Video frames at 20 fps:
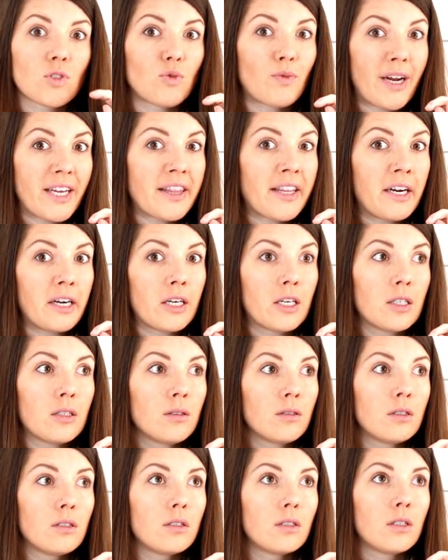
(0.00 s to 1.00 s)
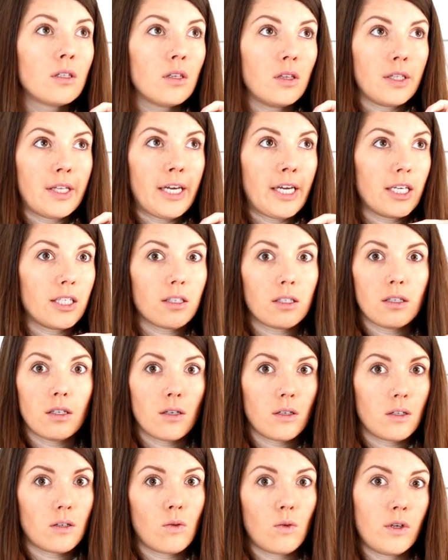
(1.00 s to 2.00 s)
right there, like,
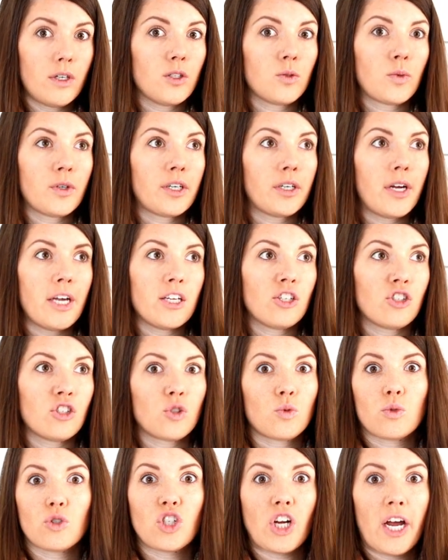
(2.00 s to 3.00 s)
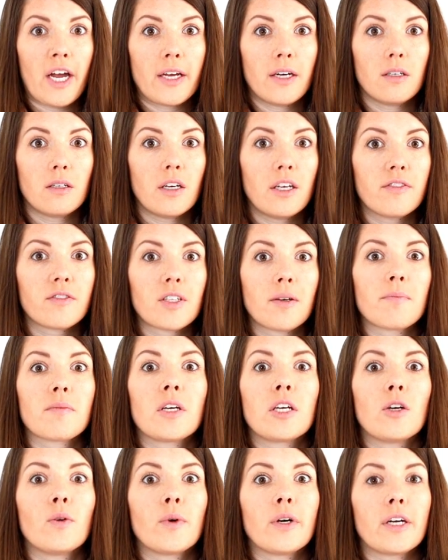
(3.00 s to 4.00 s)
is where agents will shine if
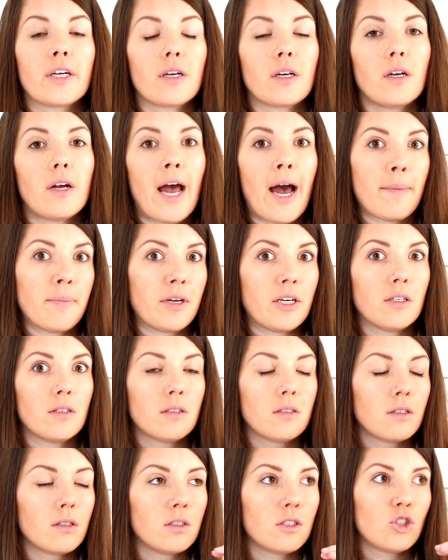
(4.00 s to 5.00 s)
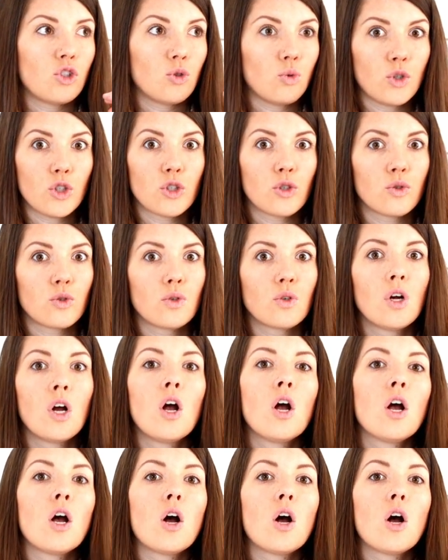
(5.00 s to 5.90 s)
something were to happen to you.